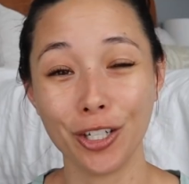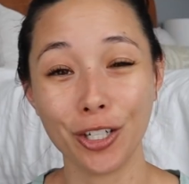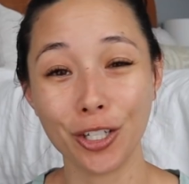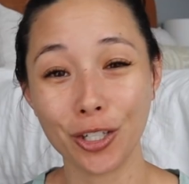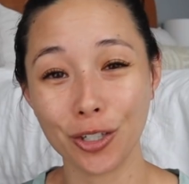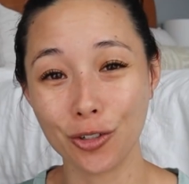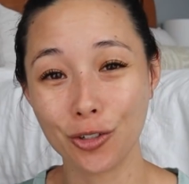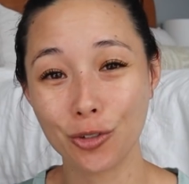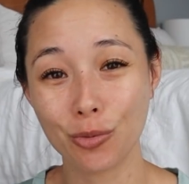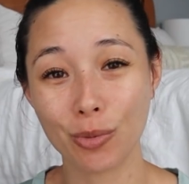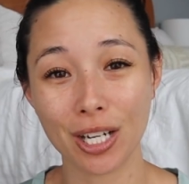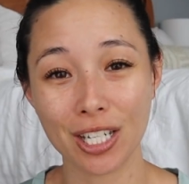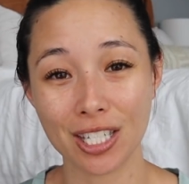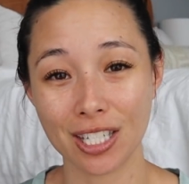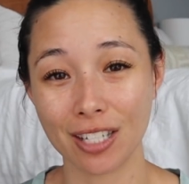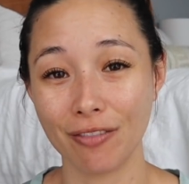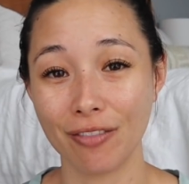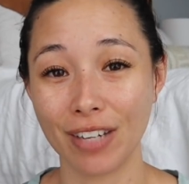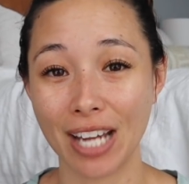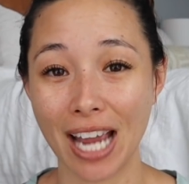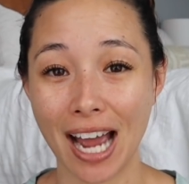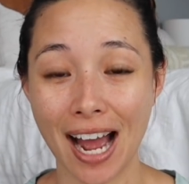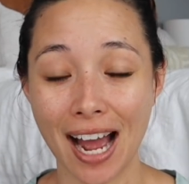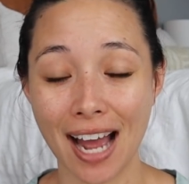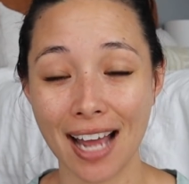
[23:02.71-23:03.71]
a huge waste
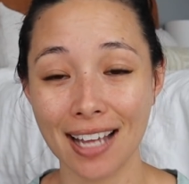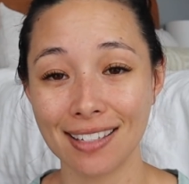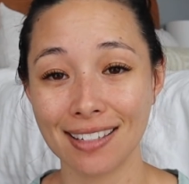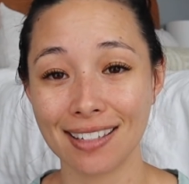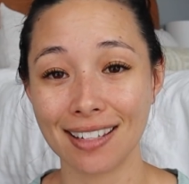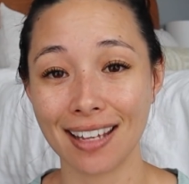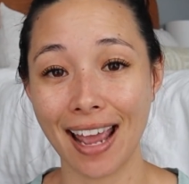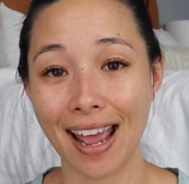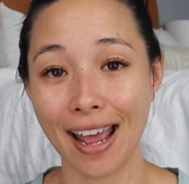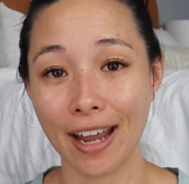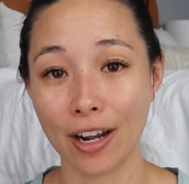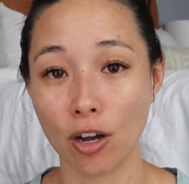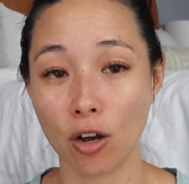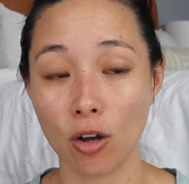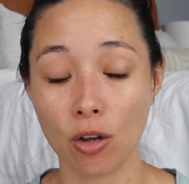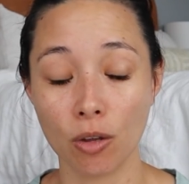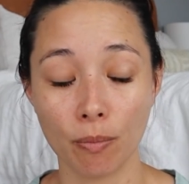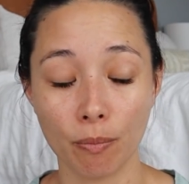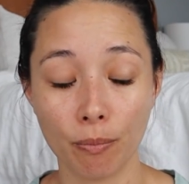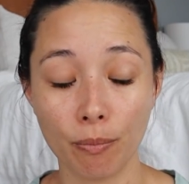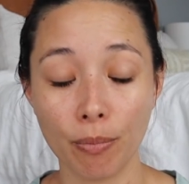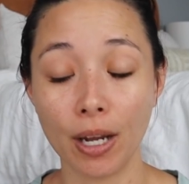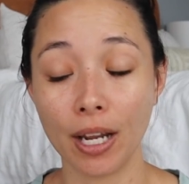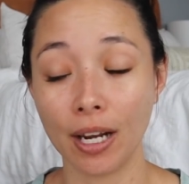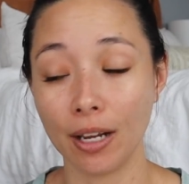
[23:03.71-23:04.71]
of gas,
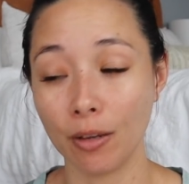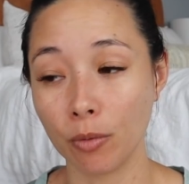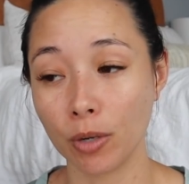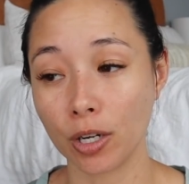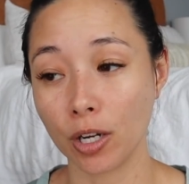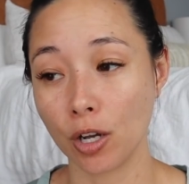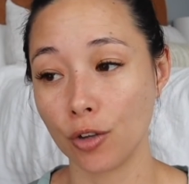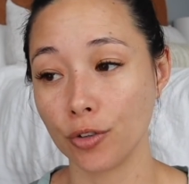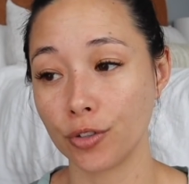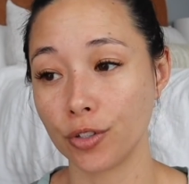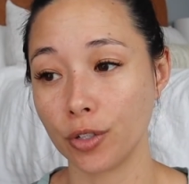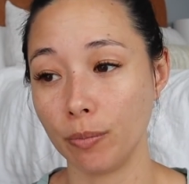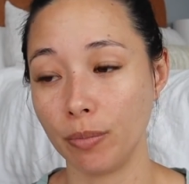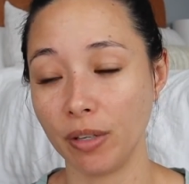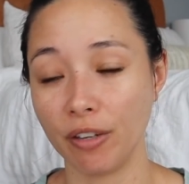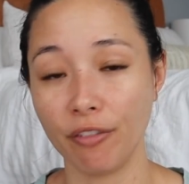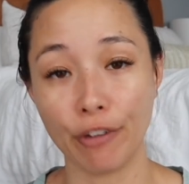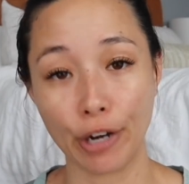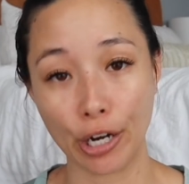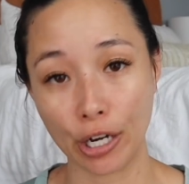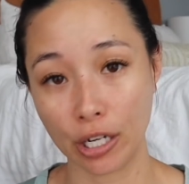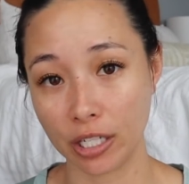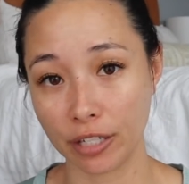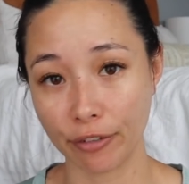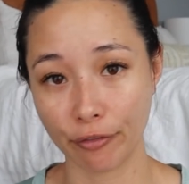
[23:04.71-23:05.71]
but it would also be
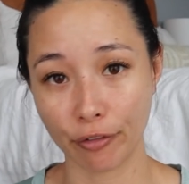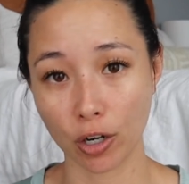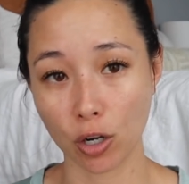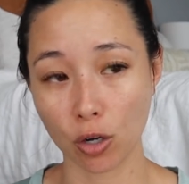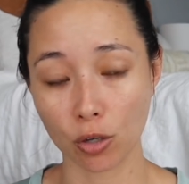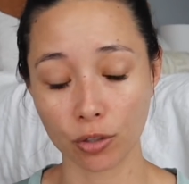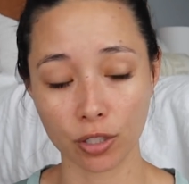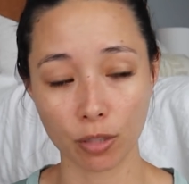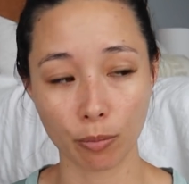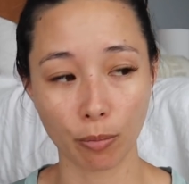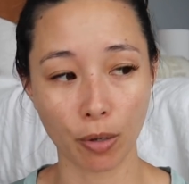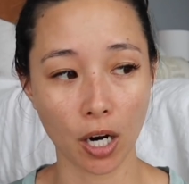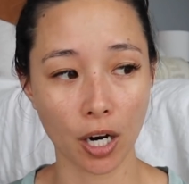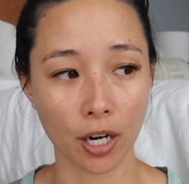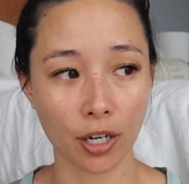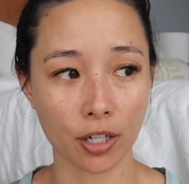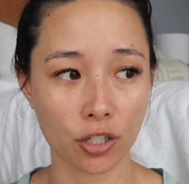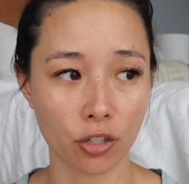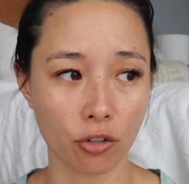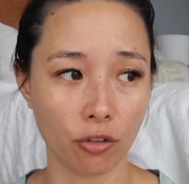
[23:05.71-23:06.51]
very difficult to park.